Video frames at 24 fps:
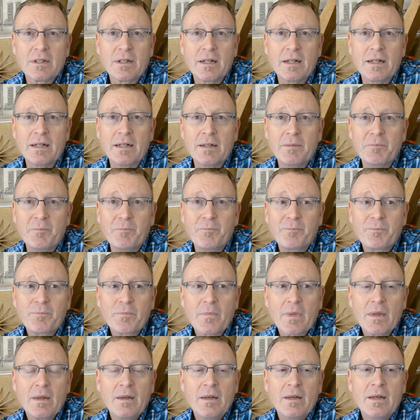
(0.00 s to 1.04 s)
Um,
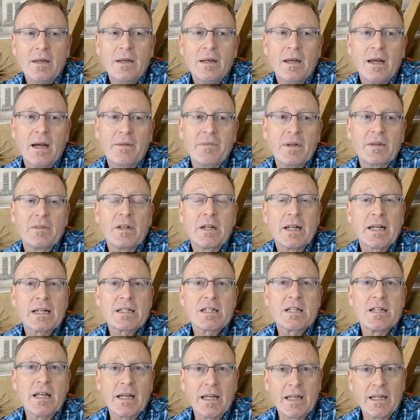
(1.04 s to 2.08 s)
and then the
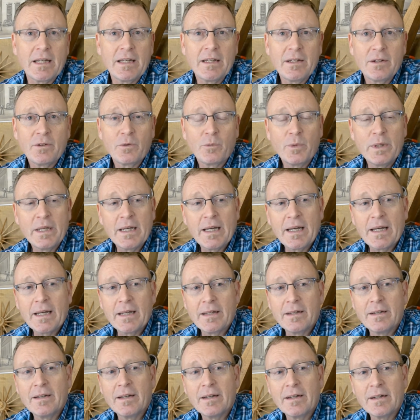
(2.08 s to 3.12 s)
next day, we
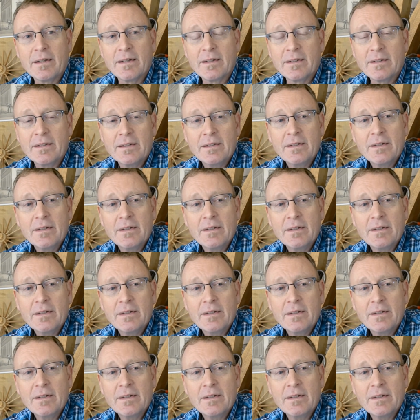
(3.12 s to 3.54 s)
had uh,